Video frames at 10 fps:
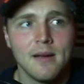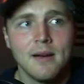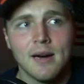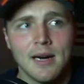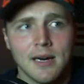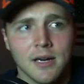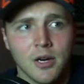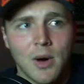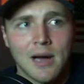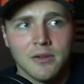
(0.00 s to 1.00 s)

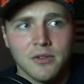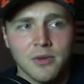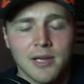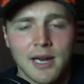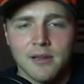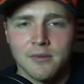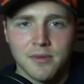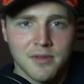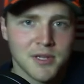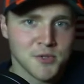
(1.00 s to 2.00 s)
go out and do a lot of
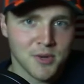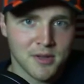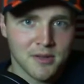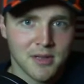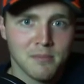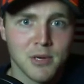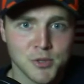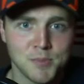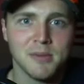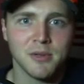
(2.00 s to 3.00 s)
different things with it that
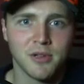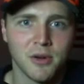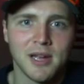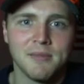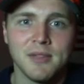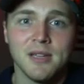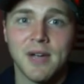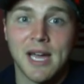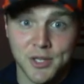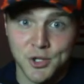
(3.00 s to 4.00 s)
most people don't have the
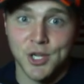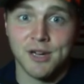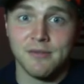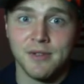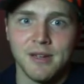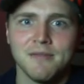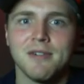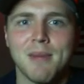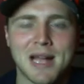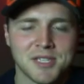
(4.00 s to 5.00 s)
advantage of if
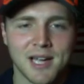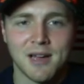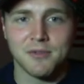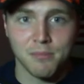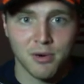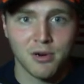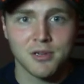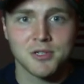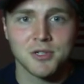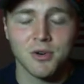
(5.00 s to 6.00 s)
they're maxing out their
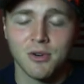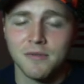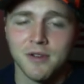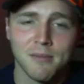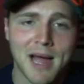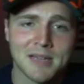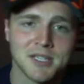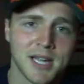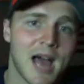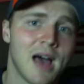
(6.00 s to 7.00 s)
perks or if they're
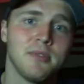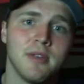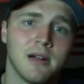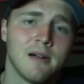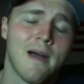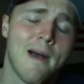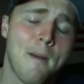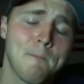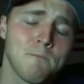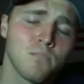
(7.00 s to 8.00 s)
maxing out their
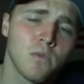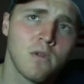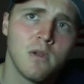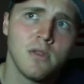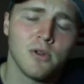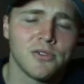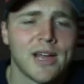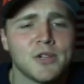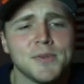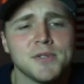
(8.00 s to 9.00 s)

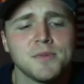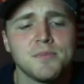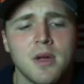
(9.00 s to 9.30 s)
attachments.